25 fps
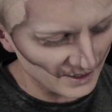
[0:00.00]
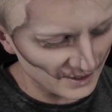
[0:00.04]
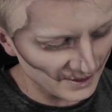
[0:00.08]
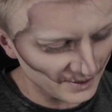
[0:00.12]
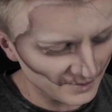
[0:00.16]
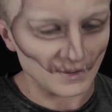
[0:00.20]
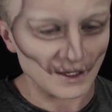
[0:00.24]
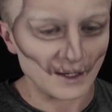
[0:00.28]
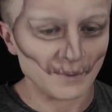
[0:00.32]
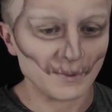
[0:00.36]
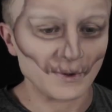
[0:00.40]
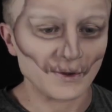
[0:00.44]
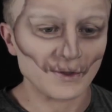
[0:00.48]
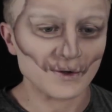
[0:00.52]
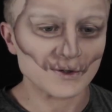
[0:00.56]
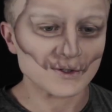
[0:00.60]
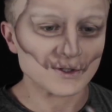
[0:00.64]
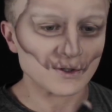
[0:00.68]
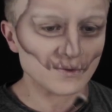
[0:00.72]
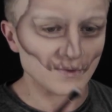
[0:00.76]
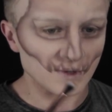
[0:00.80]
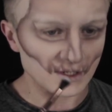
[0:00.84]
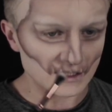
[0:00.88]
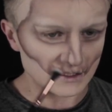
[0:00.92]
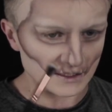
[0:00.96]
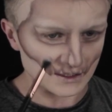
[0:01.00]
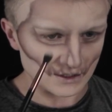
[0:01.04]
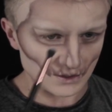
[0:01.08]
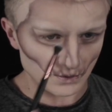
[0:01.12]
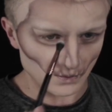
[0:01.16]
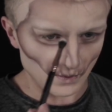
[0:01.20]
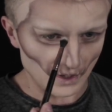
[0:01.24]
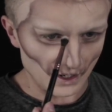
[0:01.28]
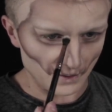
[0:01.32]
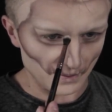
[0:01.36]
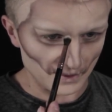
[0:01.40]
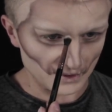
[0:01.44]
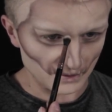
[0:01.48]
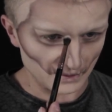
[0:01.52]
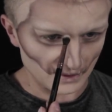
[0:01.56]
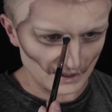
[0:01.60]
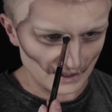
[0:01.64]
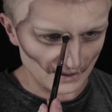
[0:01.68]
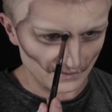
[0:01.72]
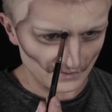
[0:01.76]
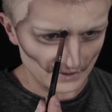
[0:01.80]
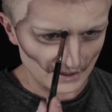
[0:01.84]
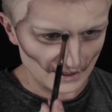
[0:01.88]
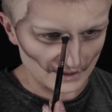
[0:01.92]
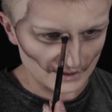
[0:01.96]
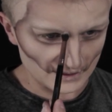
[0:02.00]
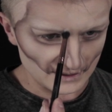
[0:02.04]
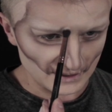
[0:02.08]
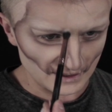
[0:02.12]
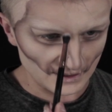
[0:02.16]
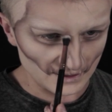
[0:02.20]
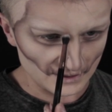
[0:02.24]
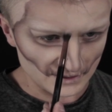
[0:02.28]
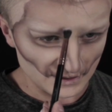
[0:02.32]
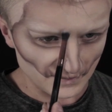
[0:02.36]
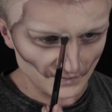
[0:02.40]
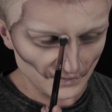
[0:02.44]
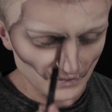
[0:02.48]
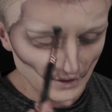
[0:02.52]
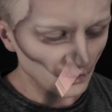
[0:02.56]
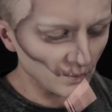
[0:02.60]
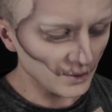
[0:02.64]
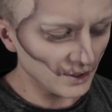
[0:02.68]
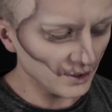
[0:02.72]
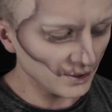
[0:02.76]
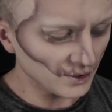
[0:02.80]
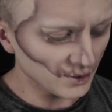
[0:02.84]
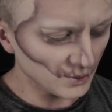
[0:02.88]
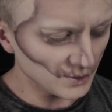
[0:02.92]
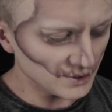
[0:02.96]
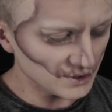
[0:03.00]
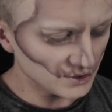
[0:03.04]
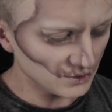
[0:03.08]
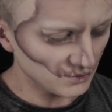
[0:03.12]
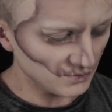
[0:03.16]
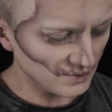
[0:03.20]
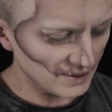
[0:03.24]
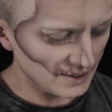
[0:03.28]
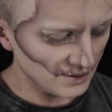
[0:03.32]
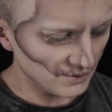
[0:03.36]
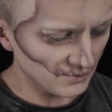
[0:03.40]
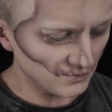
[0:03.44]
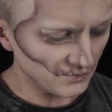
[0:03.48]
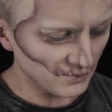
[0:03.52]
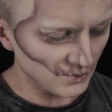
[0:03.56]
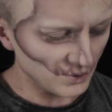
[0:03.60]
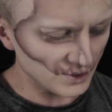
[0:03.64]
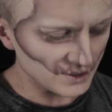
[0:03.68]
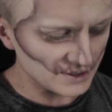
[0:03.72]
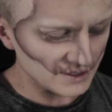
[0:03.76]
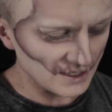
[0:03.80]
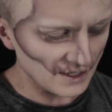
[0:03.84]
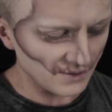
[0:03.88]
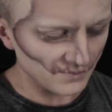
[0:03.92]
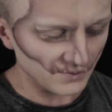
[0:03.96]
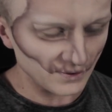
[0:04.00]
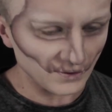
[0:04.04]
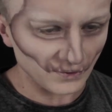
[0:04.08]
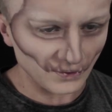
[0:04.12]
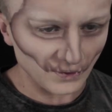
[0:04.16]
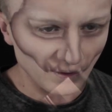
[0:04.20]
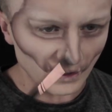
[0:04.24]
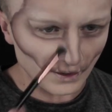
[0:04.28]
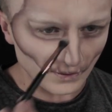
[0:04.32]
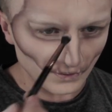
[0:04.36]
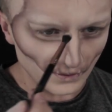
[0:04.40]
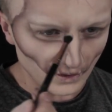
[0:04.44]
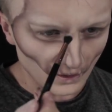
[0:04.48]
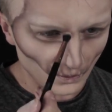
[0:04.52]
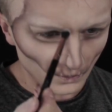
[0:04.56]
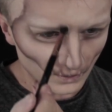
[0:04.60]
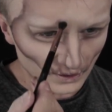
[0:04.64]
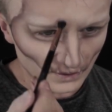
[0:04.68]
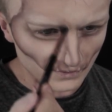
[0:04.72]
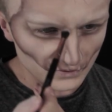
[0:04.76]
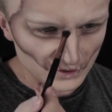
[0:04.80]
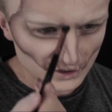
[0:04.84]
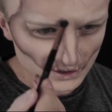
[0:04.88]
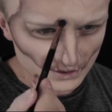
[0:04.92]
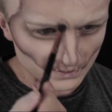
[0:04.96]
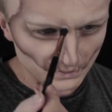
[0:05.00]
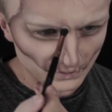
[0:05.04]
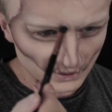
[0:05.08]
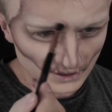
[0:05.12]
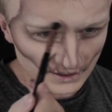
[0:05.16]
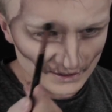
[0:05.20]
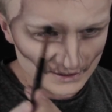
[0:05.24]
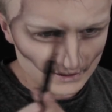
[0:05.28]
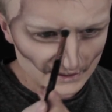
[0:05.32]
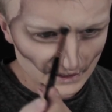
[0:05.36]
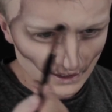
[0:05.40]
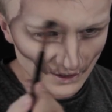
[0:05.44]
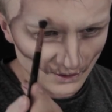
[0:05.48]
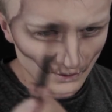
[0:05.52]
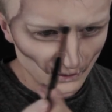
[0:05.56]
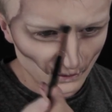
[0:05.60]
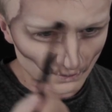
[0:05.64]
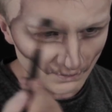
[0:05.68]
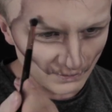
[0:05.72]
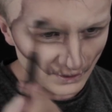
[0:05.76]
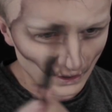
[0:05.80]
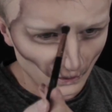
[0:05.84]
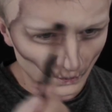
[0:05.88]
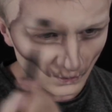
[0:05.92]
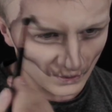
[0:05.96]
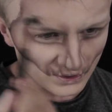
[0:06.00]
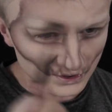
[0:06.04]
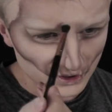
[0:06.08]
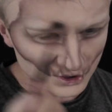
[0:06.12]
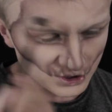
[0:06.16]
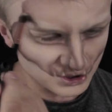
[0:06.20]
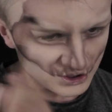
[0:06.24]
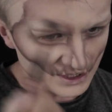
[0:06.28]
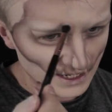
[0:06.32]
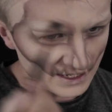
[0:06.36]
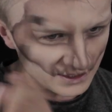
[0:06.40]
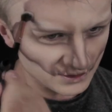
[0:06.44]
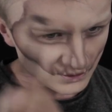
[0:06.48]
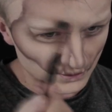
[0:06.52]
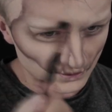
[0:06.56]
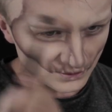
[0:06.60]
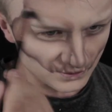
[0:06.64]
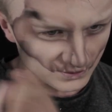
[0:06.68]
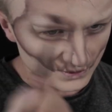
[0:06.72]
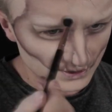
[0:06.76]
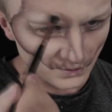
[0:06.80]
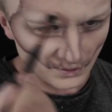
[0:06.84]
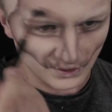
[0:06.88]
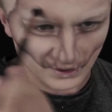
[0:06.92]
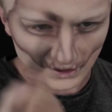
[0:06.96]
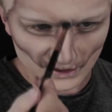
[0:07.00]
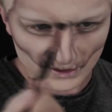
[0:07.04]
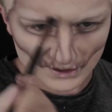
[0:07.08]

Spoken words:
maybe there's a reason to why we don't have nice things. We are going to reinforce everything that we have just placed down, but with shadows. We're gonna